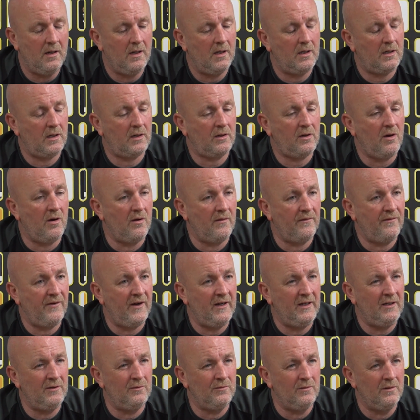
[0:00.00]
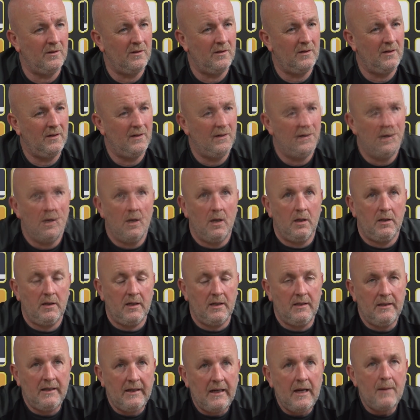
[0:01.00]
and a cup final.
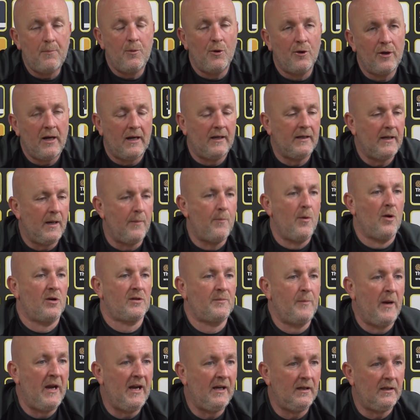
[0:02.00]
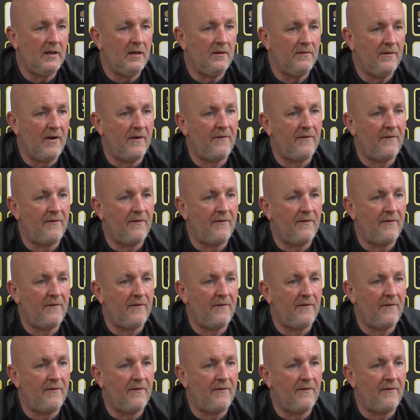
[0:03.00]
You need to put it into perspective.